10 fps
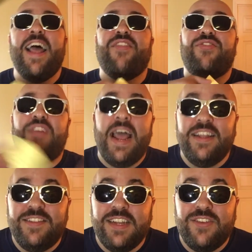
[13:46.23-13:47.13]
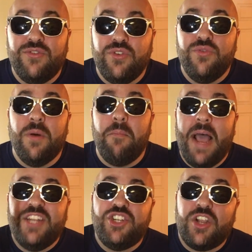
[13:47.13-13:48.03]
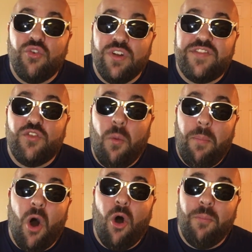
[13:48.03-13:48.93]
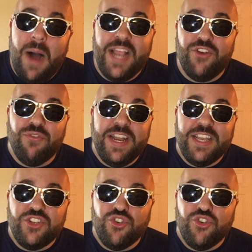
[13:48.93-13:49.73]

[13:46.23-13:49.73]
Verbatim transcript: And that is how you do the magic crystal ball mind reading